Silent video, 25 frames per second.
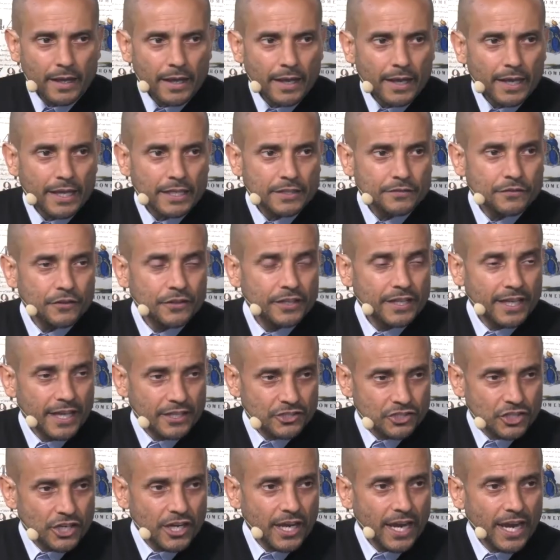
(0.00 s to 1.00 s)
It's for the
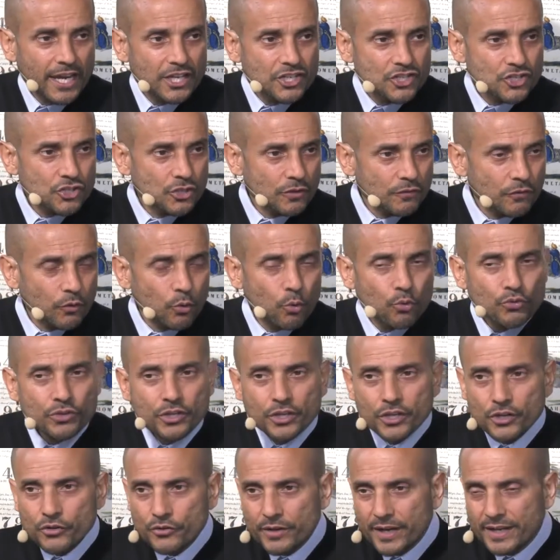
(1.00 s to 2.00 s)
education of all the
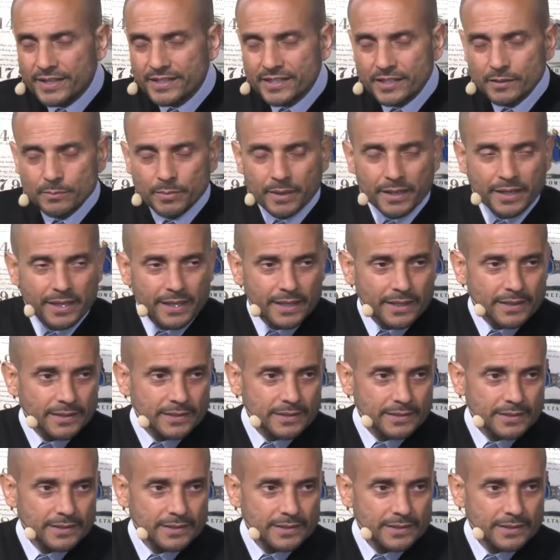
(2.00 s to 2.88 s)
created beings.